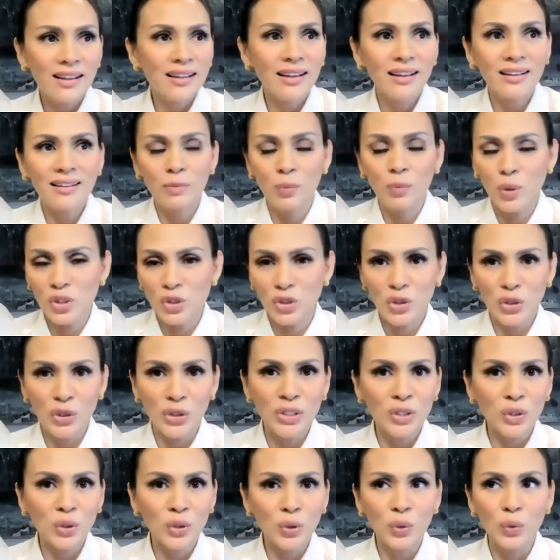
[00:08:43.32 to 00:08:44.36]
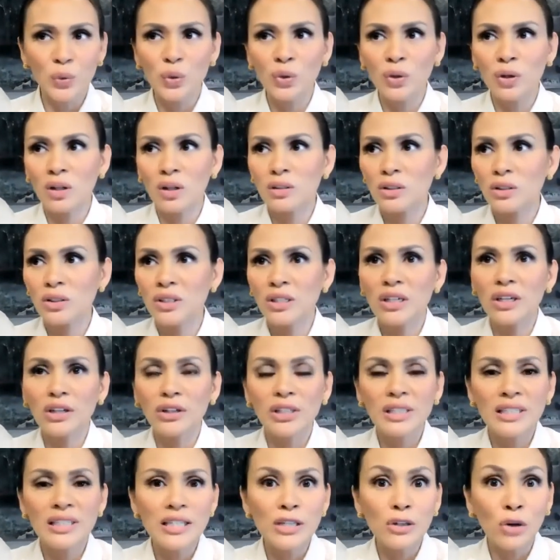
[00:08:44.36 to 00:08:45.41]
which turned to
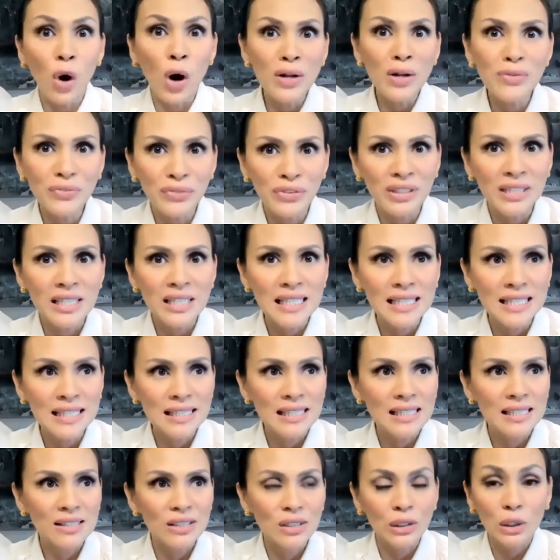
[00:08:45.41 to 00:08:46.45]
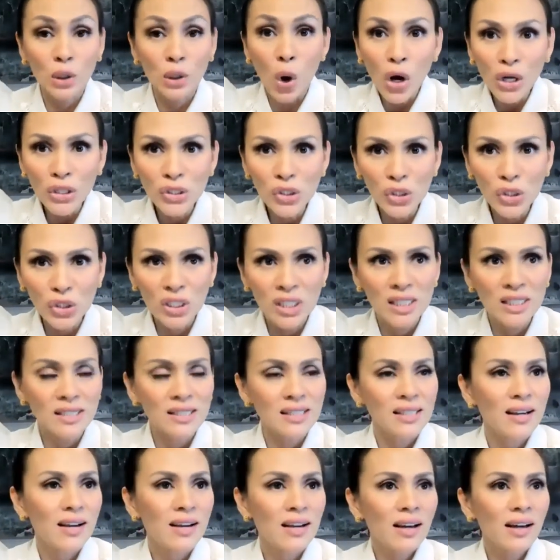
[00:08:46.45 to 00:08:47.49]
yearly conferences, launches,
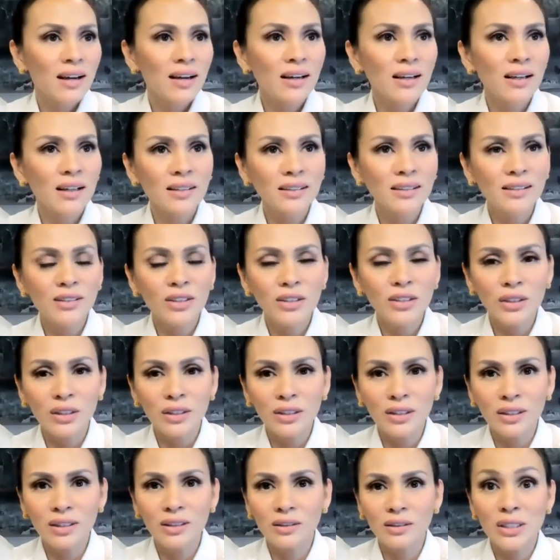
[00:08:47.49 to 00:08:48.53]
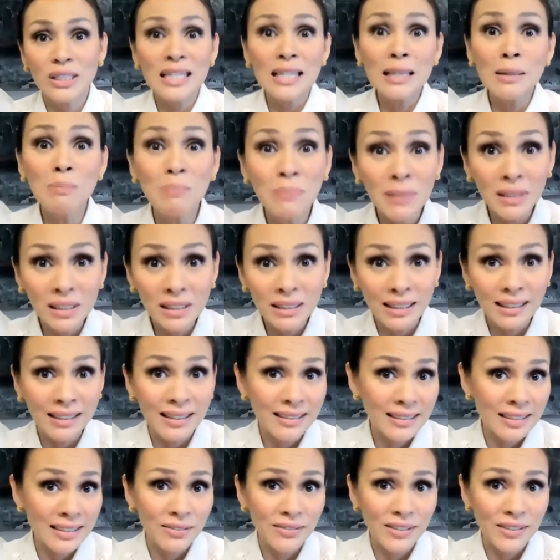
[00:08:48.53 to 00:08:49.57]
team building
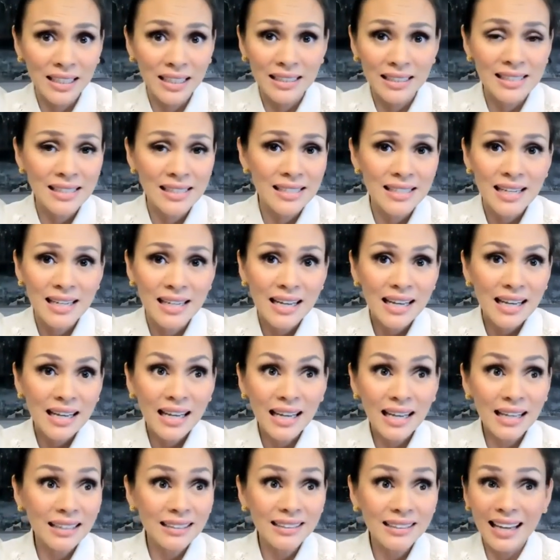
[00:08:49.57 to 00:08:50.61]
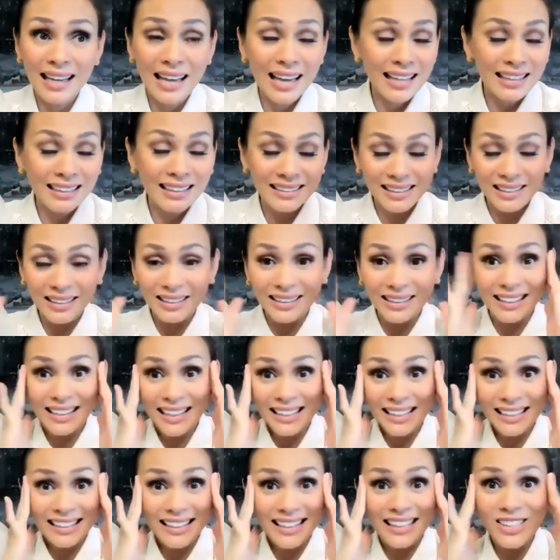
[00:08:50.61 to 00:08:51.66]
activities.
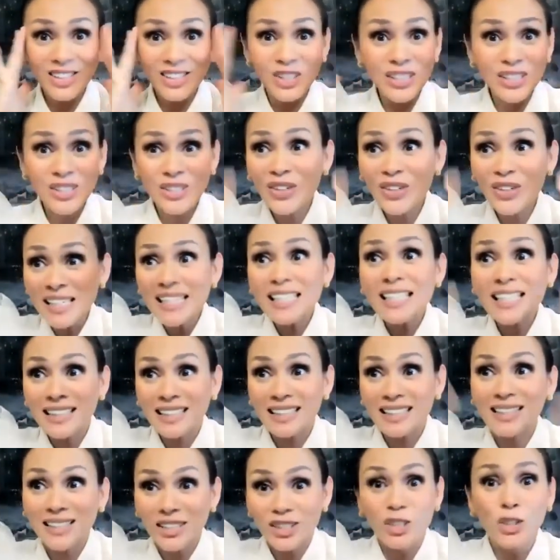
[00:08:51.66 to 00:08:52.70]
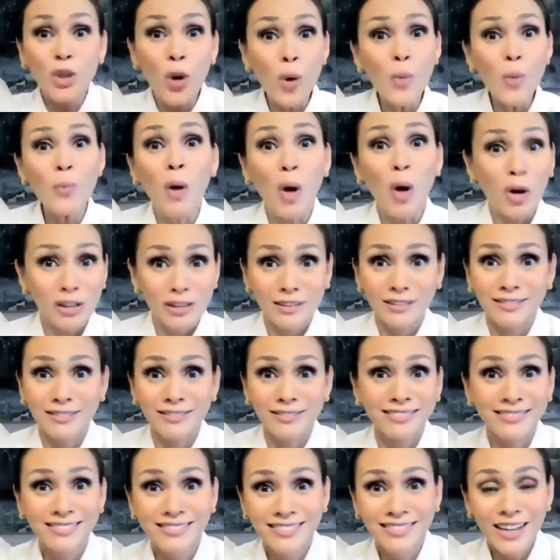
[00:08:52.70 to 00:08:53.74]
It just really snowballed,
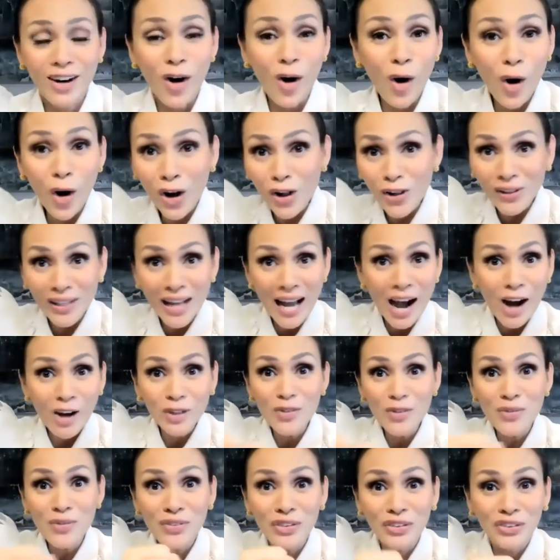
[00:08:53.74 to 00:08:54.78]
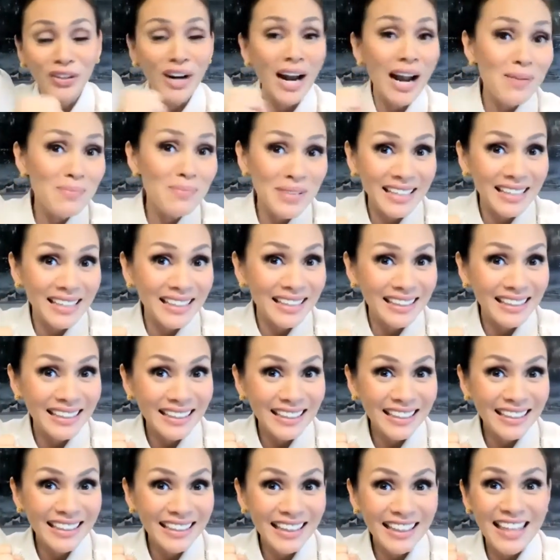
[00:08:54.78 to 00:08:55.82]
all out of grabbing
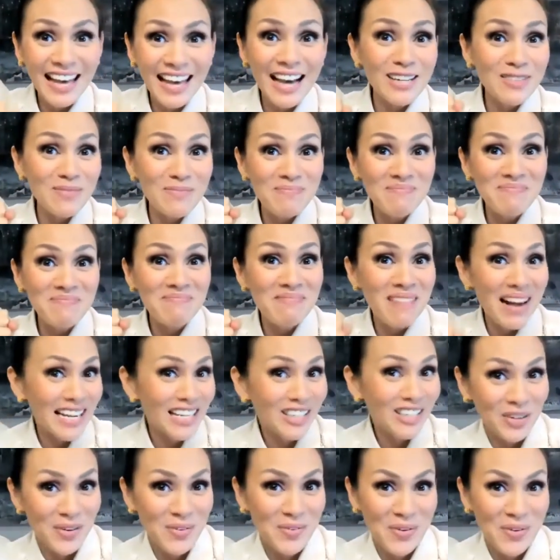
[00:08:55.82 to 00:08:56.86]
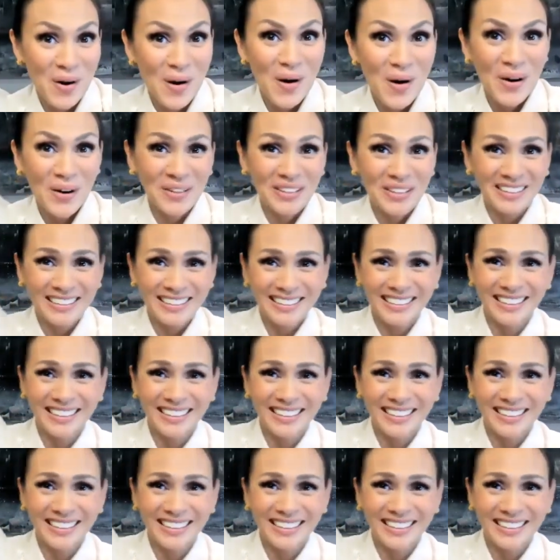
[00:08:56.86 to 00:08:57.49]
that microphone.